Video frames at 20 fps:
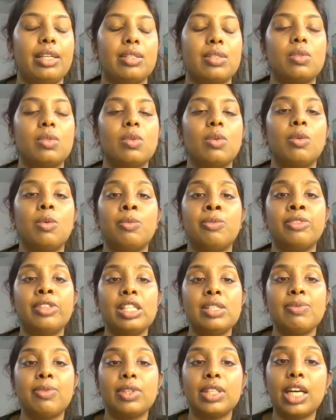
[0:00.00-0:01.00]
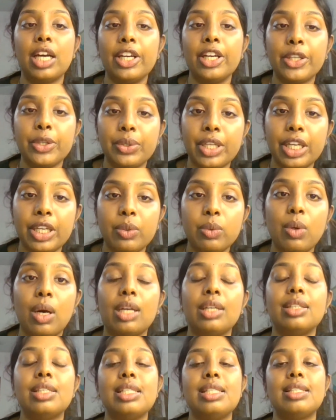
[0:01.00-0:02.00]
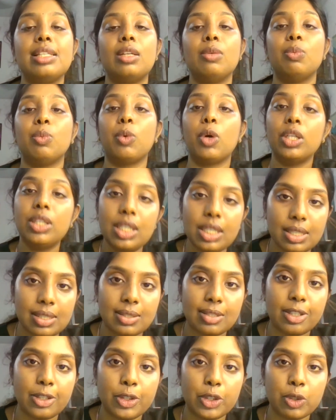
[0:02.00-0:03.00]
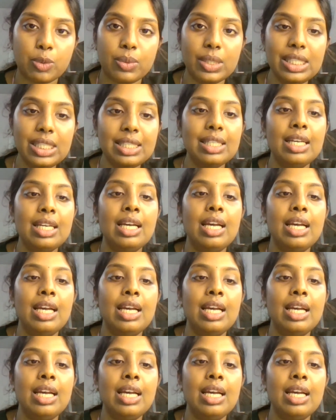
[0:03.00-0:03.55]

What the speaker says: And so first for that you need to understand what a distal shoe is,